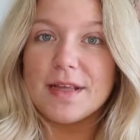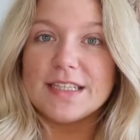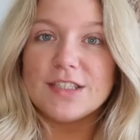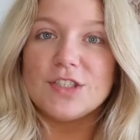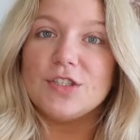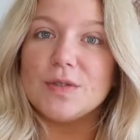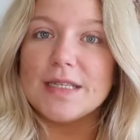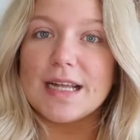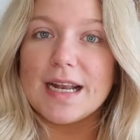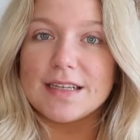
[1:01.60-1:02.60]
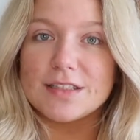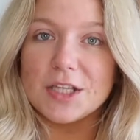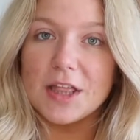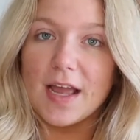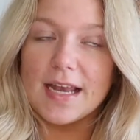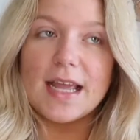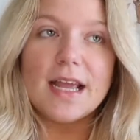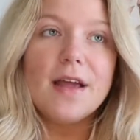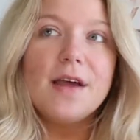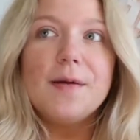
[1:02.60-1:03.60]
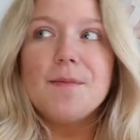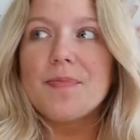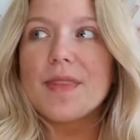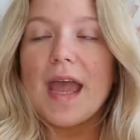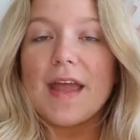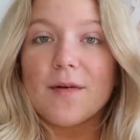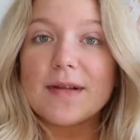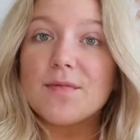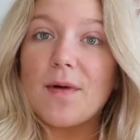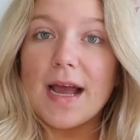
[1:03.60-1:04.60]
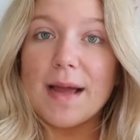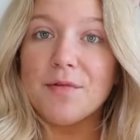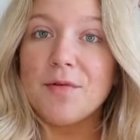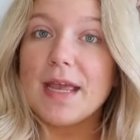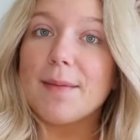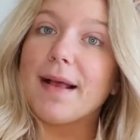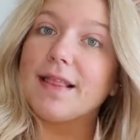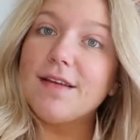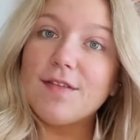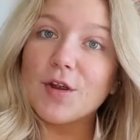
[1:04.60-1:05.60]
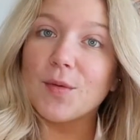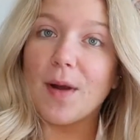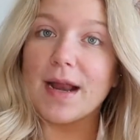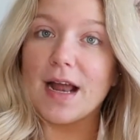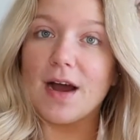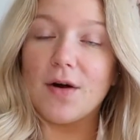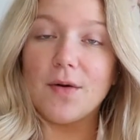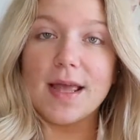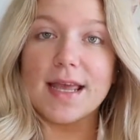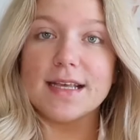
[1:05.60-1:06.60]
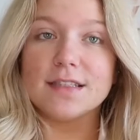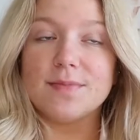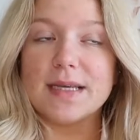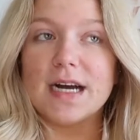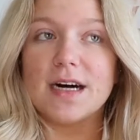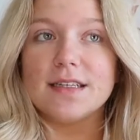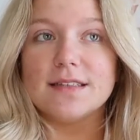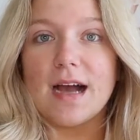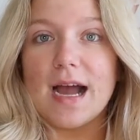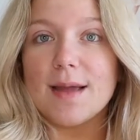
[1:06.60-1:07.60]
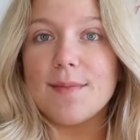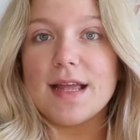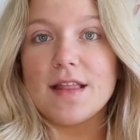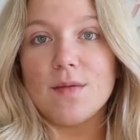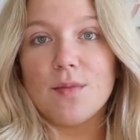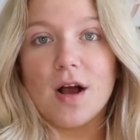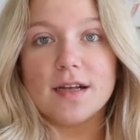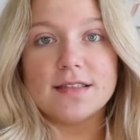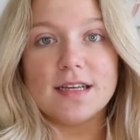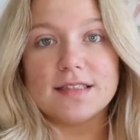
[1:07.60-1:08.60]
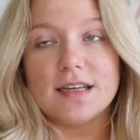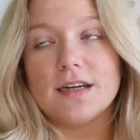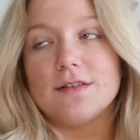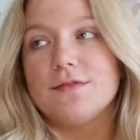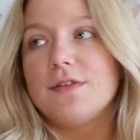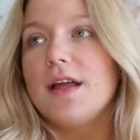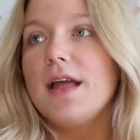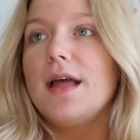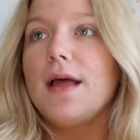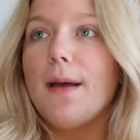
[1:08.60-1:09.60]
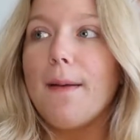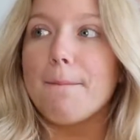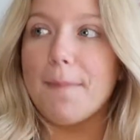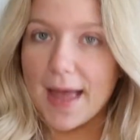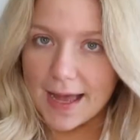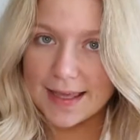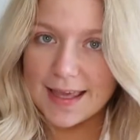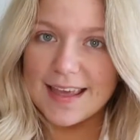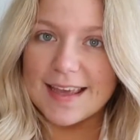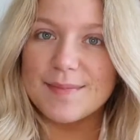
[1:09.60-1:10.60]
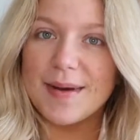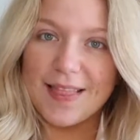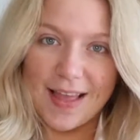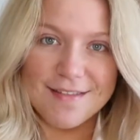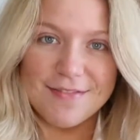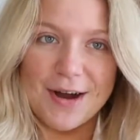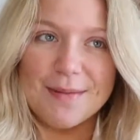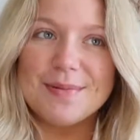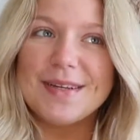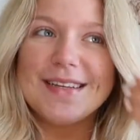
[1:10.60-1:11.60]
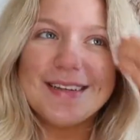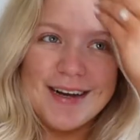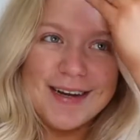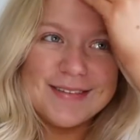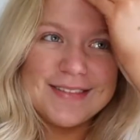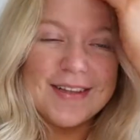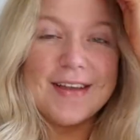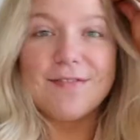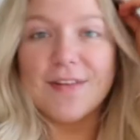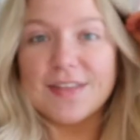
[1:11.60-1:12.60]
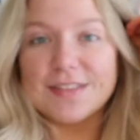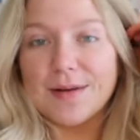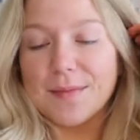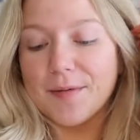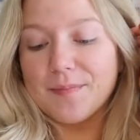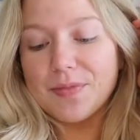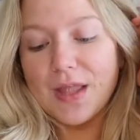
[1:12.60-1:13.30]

place to do it that has good lighting. And the reason why I'm doing it in my living room right now is because I am in the process of packing my life up to leave for the summer.